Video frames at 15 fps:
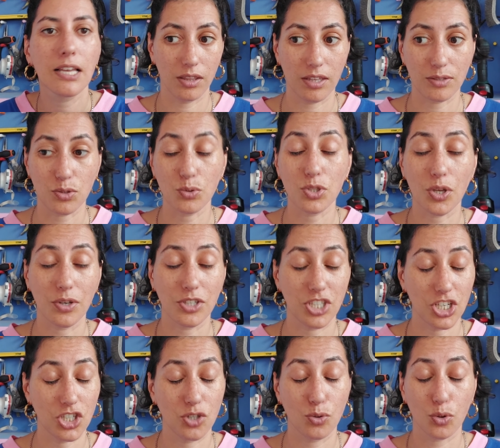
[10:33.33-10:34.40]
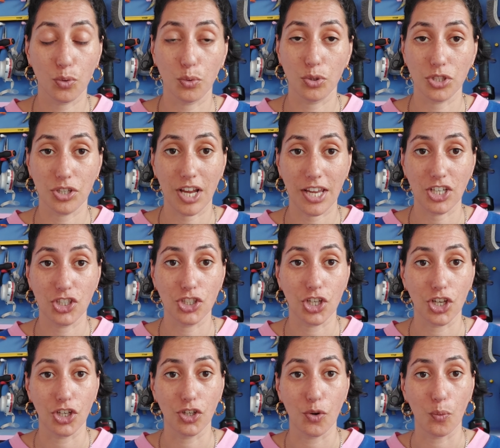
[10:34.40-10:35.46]
There's also additional
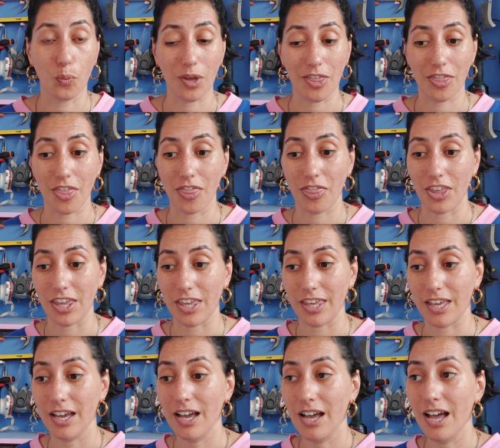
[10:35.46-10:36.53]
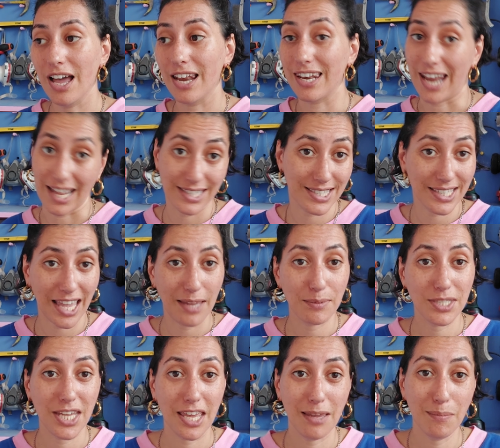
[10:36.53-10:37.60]
coordination with the landscape
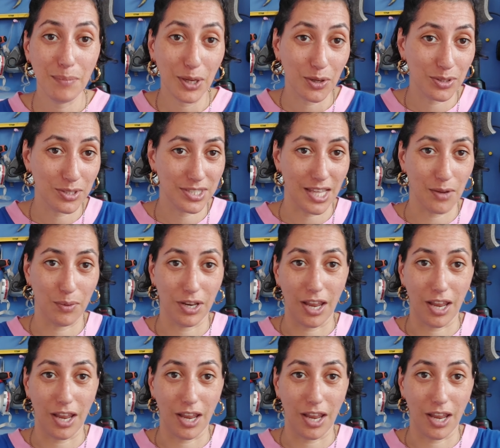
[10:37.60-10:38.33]
team because they were